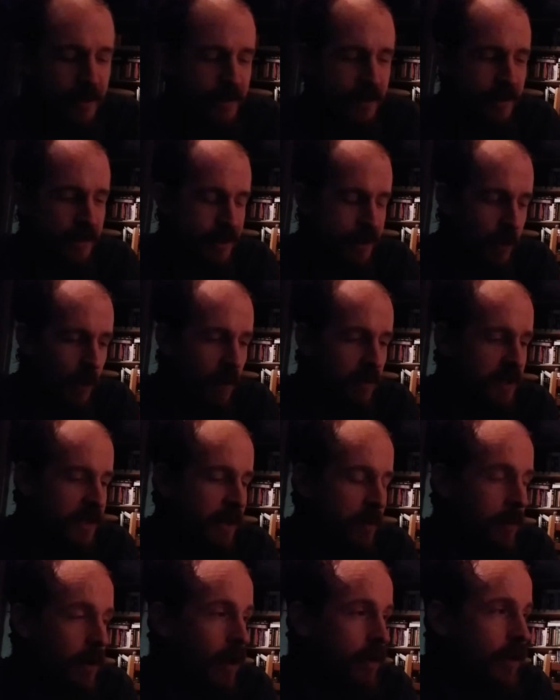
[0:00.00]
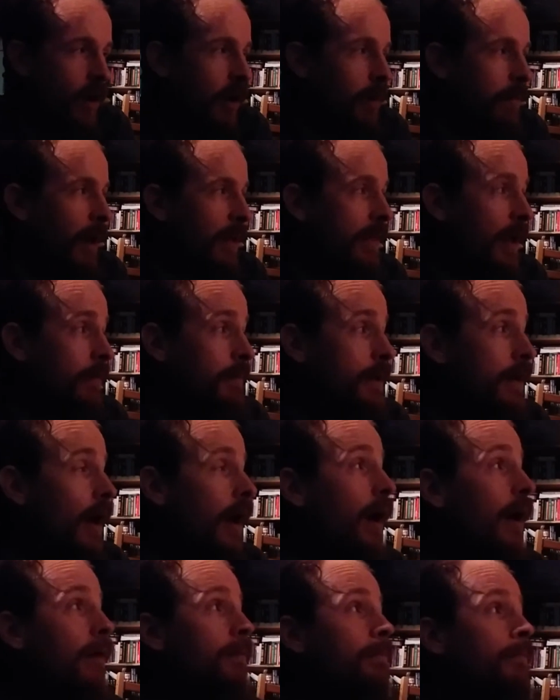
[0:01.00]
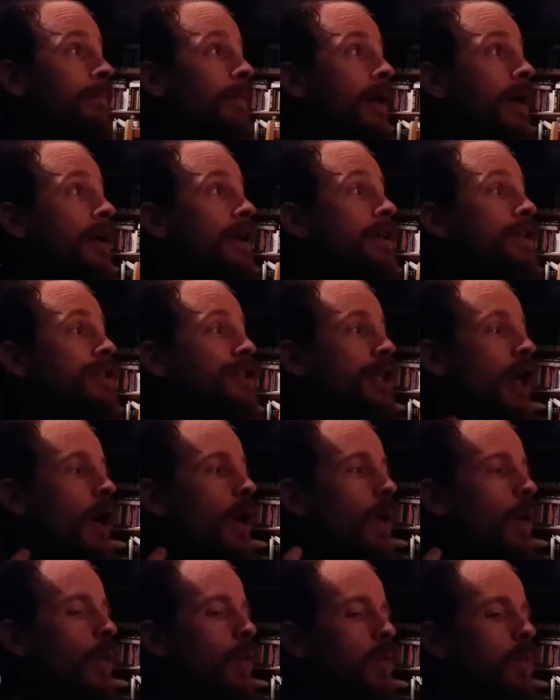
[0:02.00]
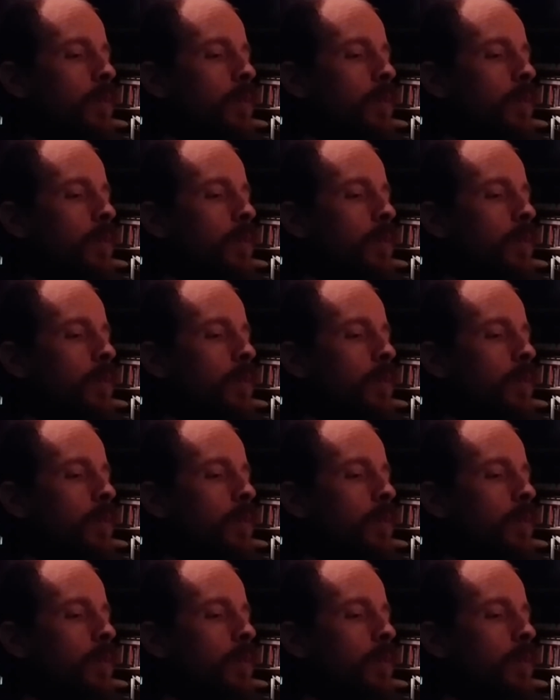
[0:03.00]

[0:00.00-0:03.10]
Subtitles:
so obviously we're not talking about that. But so